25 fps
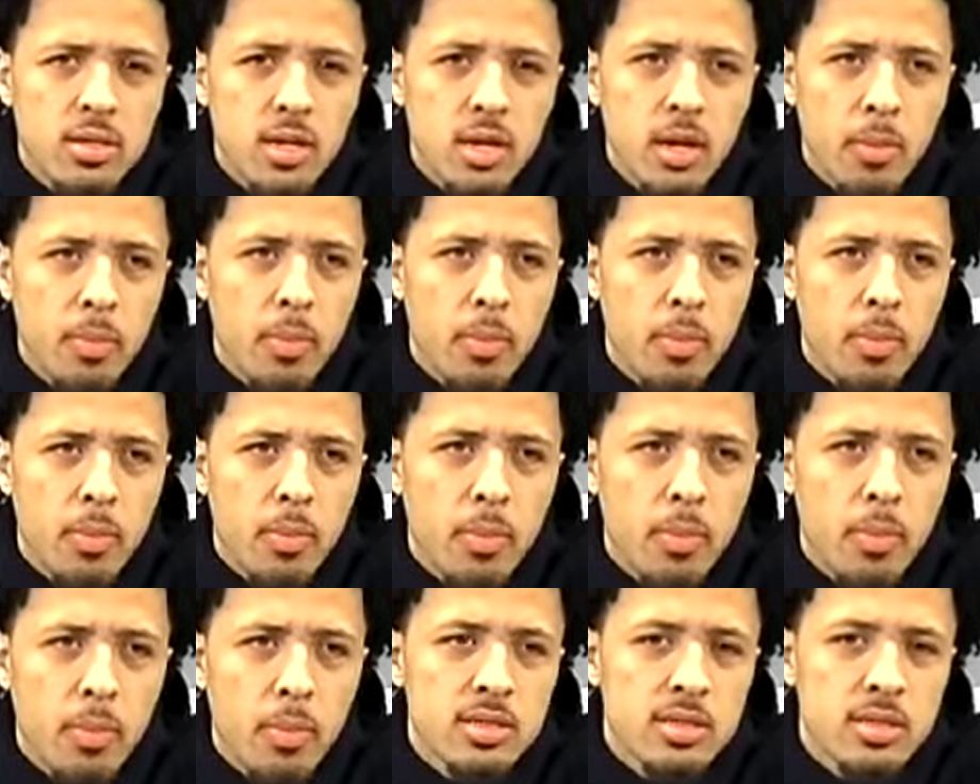
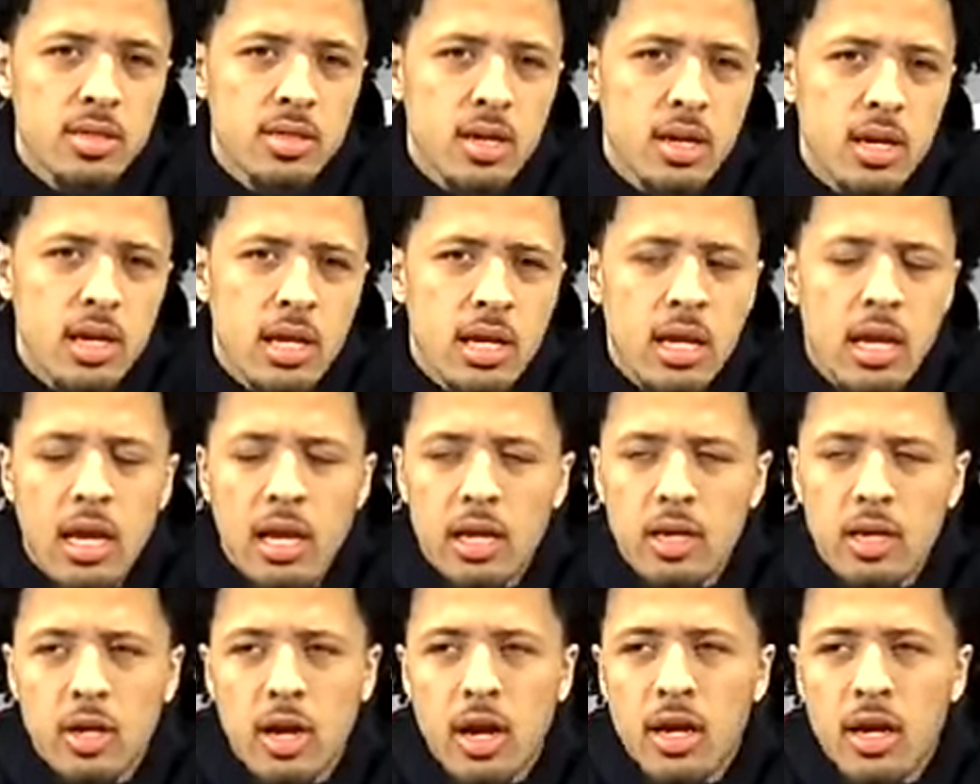You
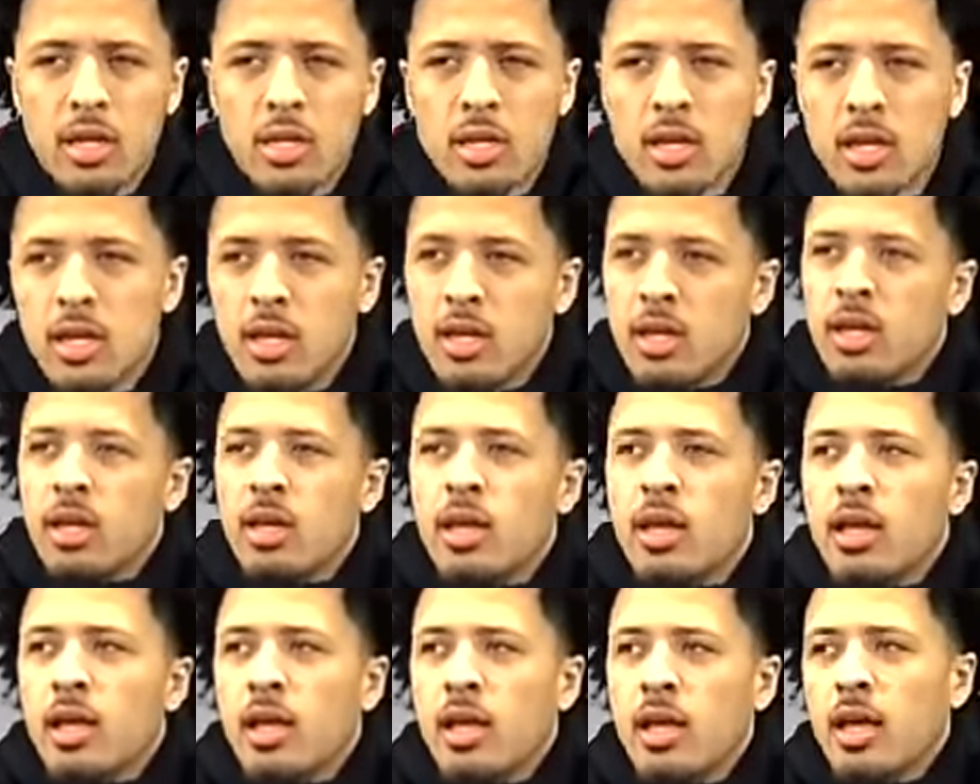know, I
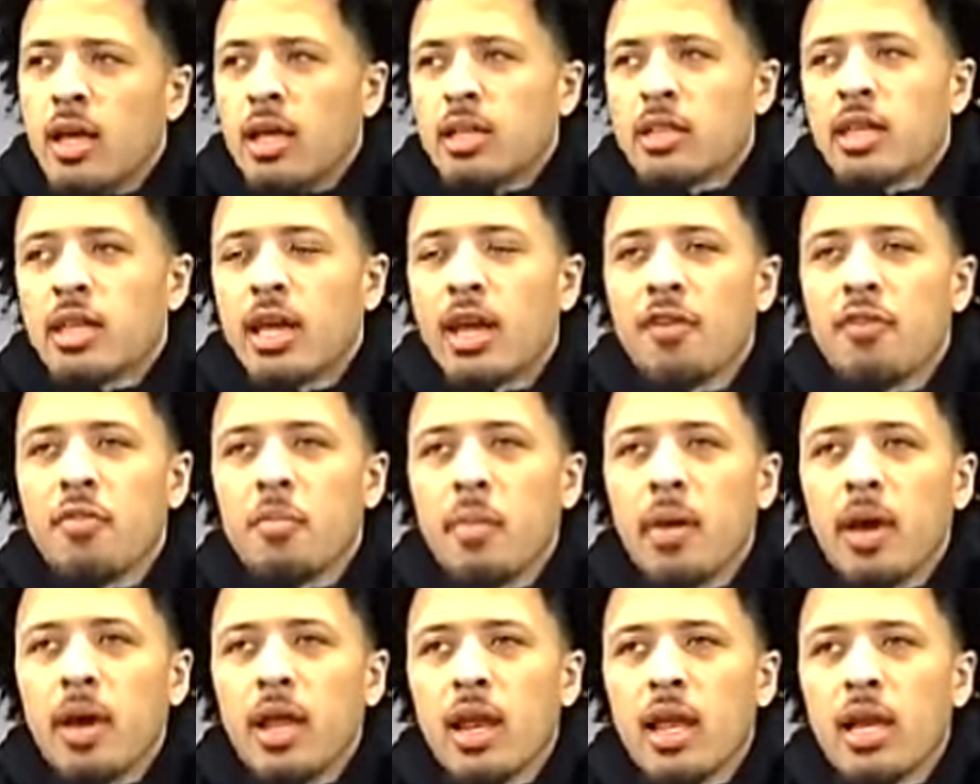think
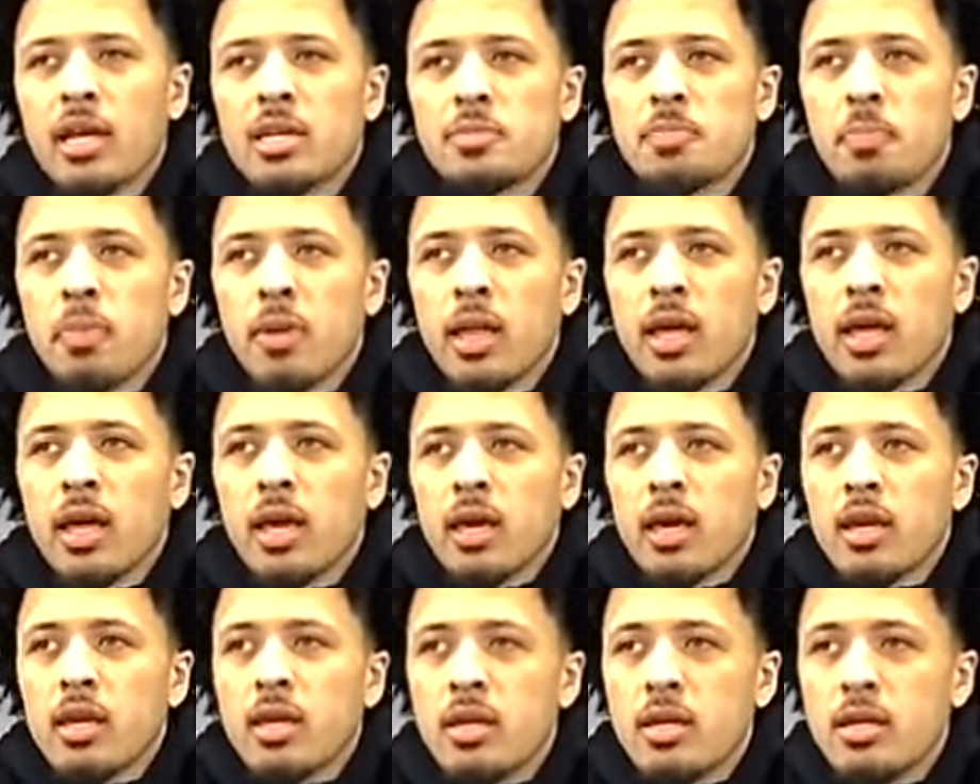everybody likes
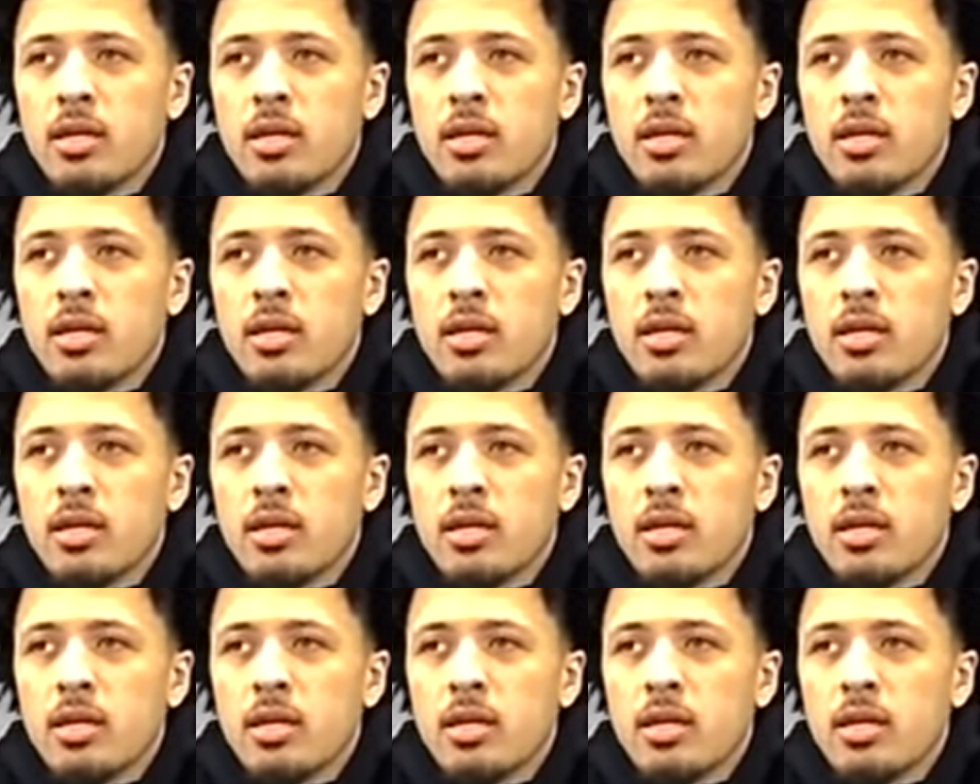playing.